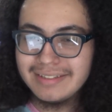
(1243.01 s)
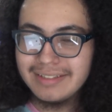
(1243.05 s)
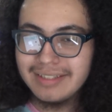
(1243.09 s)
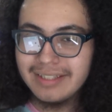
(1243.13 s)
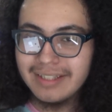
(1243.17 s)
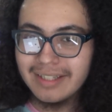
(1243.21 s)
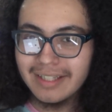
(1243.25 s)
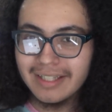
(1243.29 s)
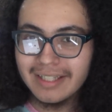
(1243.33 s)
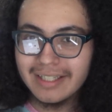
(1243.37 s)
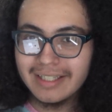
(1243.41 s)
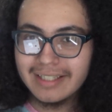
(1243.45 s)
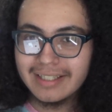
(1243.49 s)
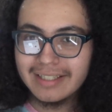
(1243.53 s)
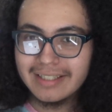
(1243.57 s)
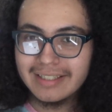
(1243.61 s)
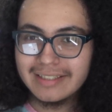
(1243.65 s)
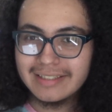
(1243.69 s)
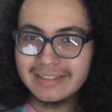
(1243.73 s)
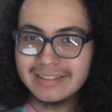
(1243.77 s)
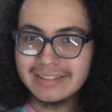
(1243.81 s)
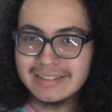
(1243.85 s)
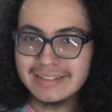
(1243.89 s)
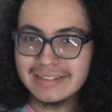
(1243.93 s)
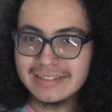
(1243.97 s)

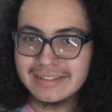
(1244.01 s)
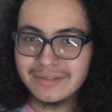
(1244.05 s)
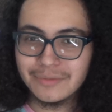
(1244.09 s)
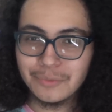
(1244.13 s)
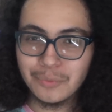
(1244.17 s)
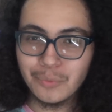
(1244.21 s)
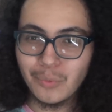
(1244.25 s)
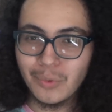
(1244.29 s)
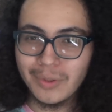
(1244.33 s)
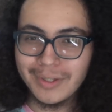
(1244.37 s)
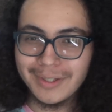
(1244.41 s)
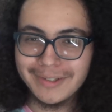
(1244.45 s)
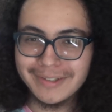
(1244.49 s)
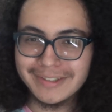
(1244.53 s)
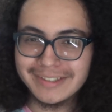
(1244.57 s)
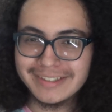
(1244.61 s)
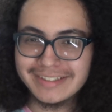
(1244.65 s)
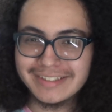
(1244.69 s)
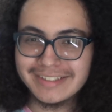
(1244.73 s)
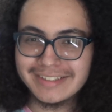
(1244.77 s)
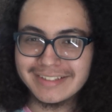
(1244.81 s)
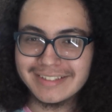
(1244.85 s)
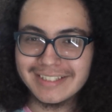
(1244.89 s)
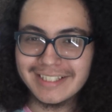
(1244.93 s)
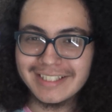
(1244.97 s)
like, world, it's
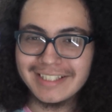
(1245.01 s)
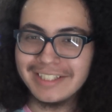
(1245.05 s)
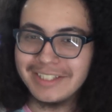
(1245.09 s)
just like,